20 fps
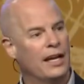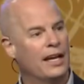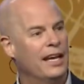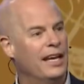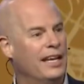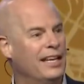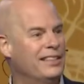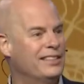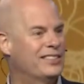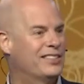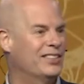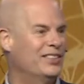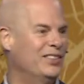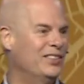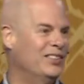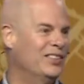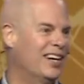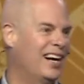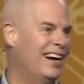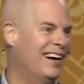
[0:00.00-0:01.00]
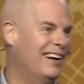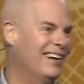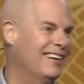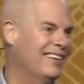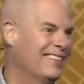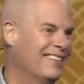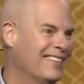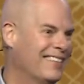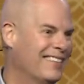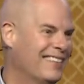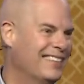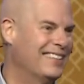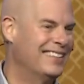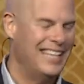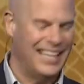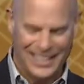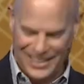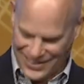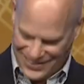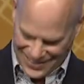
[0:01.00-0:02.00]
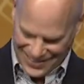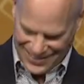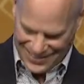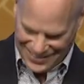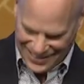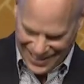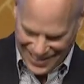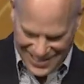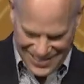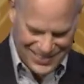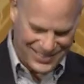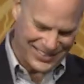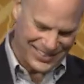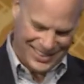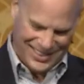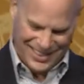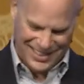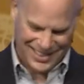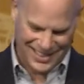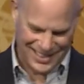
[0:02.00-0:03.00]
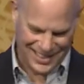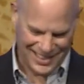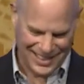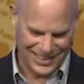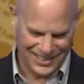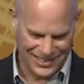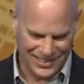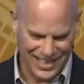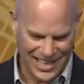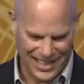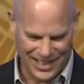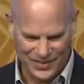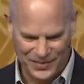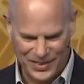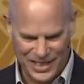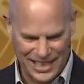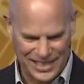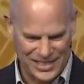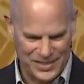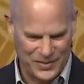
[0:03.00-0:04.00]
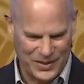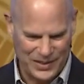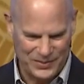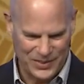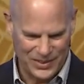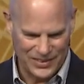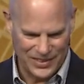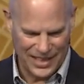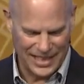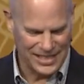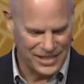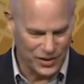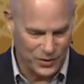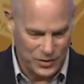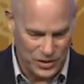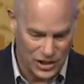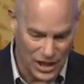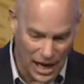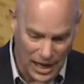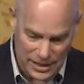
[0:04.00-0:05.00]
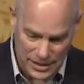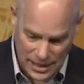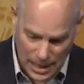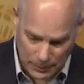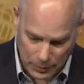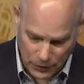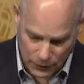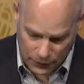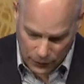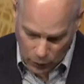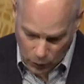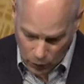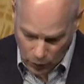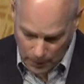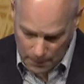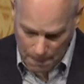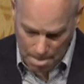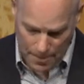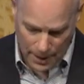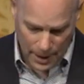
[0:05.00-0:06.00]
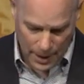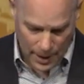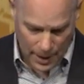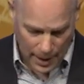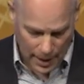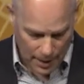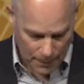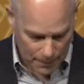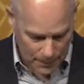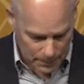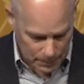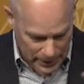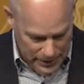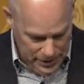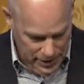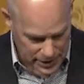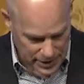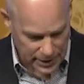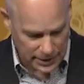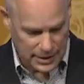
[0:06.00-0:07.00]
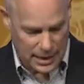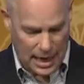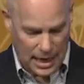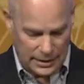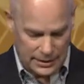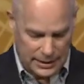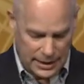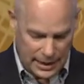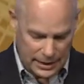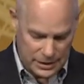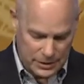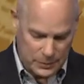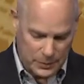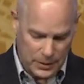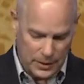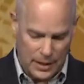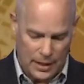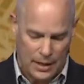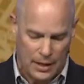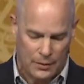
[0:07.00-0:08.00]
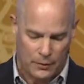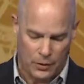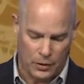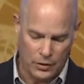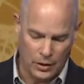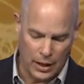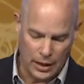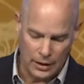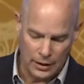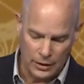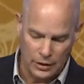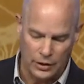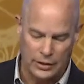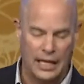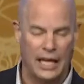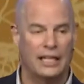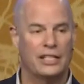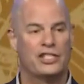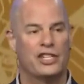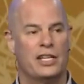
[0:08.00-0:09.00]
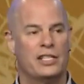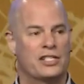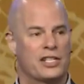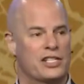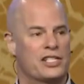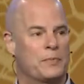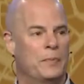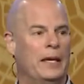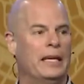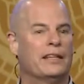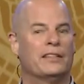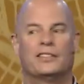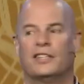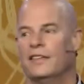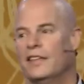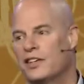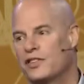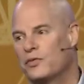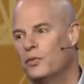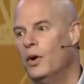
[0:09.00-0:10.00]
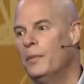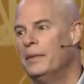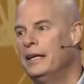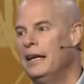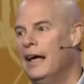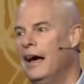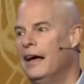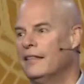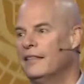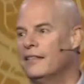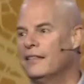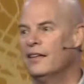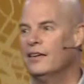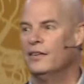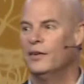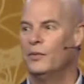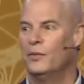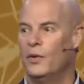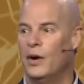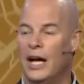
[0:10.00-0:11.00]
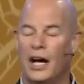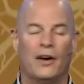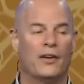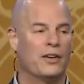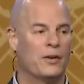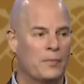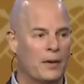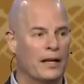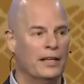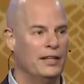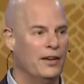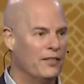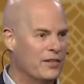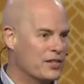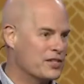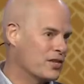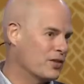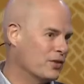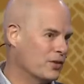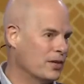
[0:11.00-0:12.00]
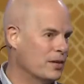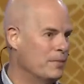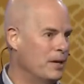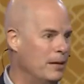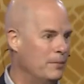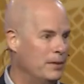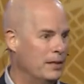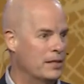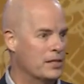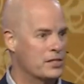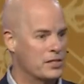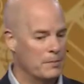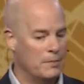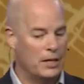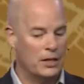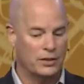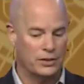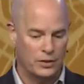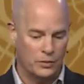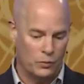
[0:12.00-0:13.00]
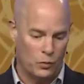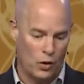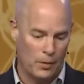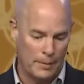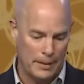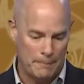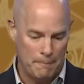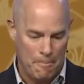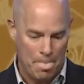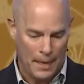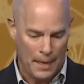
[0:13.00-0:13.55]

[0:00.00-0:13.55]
into uh, the days to Easter and learn how to bless people. All right, so John chapter 4, um, this in context. We're, we're going to look at Jesus speaking to this woman at the well. You probably know this story, maybe the Samaritan woman.